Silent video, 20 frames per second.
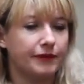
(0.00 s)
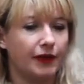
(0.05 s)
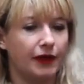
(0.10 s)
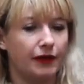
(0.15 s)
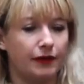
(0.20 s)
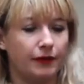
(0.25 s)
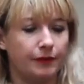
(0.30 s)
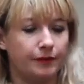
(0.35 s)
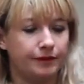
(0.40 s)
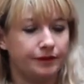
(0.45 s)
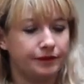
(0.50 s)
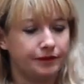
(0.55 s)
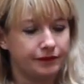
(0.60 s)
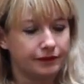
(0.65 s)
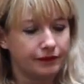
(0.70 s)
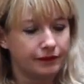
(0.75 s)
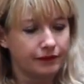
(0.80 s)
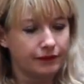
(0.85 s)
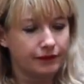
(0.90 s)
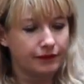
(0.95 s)
And
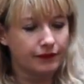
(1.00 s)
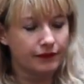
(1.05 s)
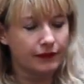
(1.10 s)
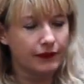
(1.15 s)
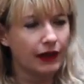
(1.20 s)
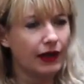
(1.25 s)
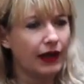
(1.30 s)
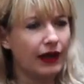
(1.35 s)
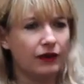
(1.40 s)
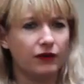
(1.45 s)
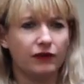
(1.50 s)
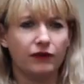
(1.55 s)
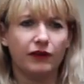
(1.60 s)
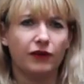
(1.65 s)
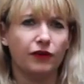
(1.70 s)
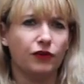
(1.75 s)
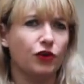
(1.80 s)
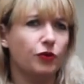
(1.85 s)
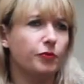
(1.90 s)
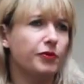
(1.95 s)

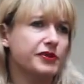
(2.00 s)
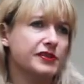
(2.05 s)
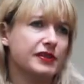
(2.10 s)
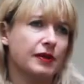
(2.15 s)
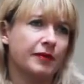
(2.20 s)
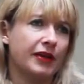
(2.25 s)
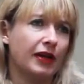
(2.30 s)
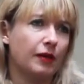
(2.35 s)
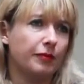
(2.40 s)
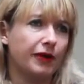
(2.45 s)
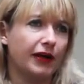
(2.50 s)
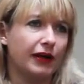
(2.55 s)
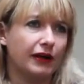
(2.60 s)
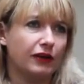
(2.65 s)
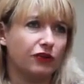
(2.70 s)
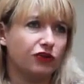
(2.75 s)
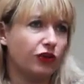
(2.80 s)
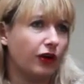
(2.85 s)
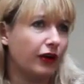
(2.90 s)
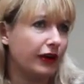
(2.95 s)
there are new books coming out
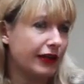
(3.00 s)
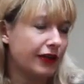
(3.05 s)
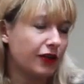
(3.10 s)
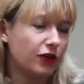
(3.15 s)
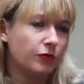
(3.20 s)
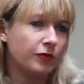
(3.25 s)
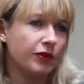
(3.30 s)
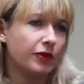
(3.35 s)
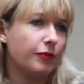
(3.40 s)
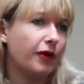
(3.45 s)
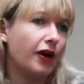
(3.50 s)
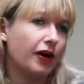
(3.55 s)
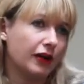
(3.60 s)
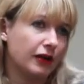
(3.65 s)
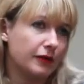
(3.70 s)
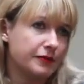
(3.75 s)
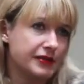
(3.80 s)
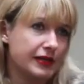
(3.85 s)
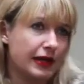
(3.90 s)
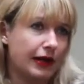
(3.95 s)
by Charlie Human,
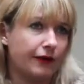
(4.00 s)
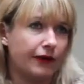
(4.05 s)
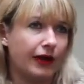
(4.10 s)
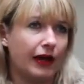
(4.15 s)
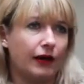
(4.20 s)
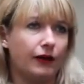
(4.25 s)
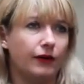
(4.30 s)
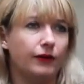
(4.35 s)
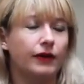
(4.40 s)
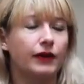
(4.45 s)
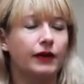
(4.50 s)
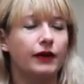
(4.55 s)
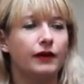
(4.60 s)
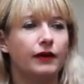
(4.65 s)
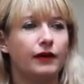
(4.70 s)
Apocalypse Now,